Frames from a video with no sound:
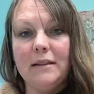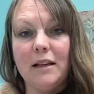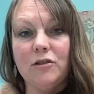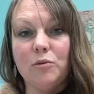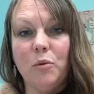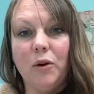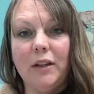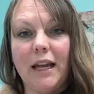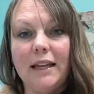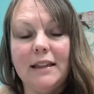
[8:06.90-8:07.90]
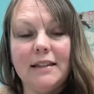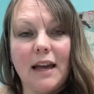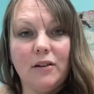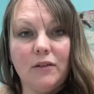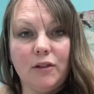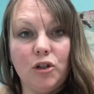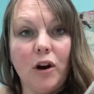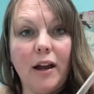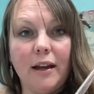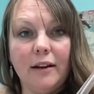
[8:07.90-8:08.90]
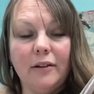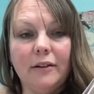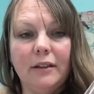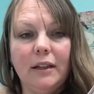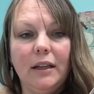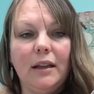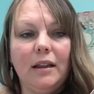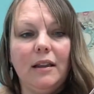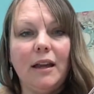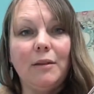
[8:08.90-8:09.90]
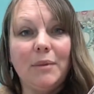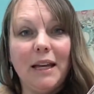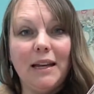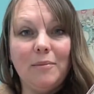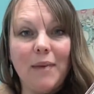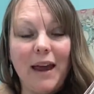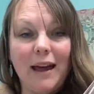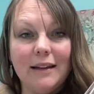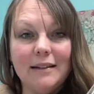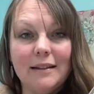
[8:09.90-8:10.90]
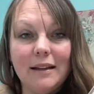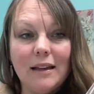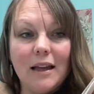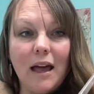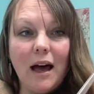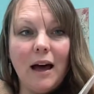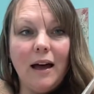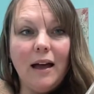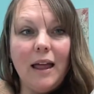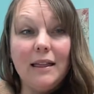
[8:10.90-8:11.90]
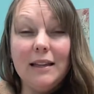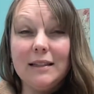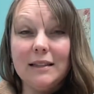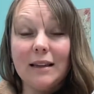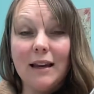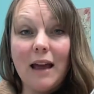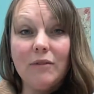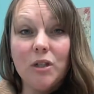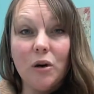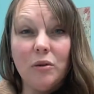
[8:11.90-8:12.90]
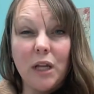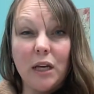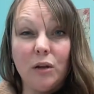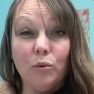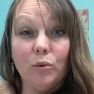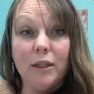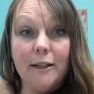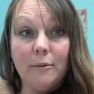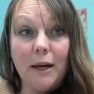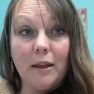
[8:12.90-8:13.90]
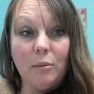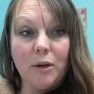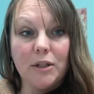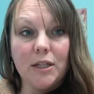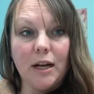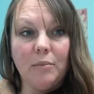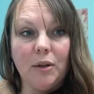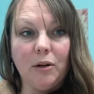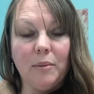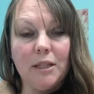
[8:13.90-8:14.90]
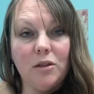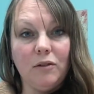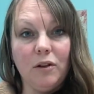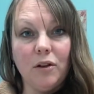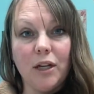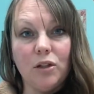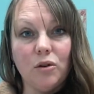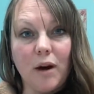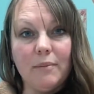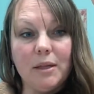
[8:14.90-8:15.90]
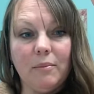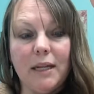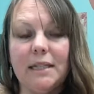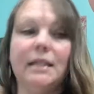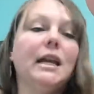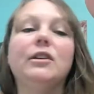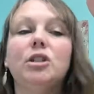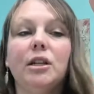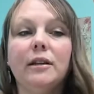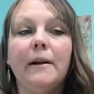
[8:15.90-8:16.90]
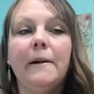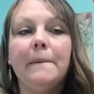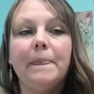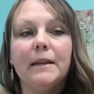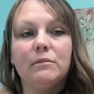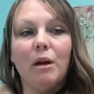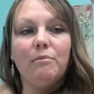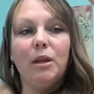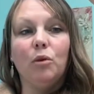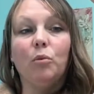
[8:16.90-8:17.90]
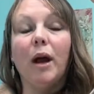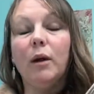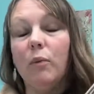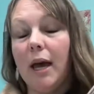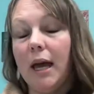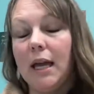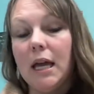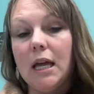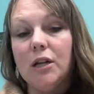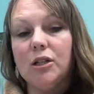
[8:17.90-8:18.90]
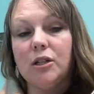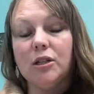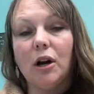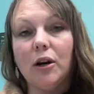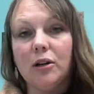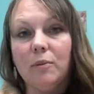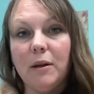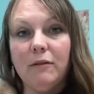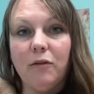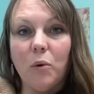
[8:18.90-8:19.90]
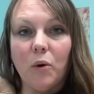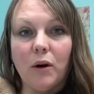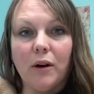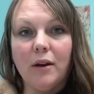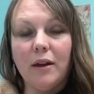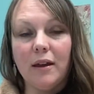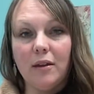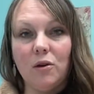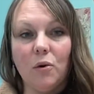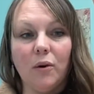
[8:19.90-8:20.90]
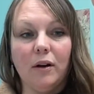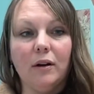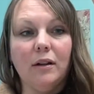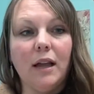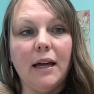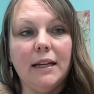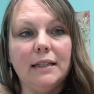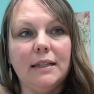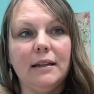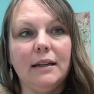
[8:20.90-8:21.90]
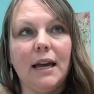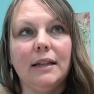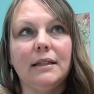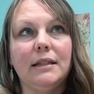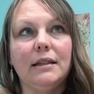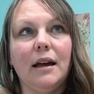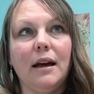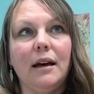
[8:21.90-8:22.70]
Sounds more like the sound of a triangle that you played in band. And this can have a tone that can really wake the person up a little bit. So if you're looking to grab somebody's attention, this might be the right way to start before your client gets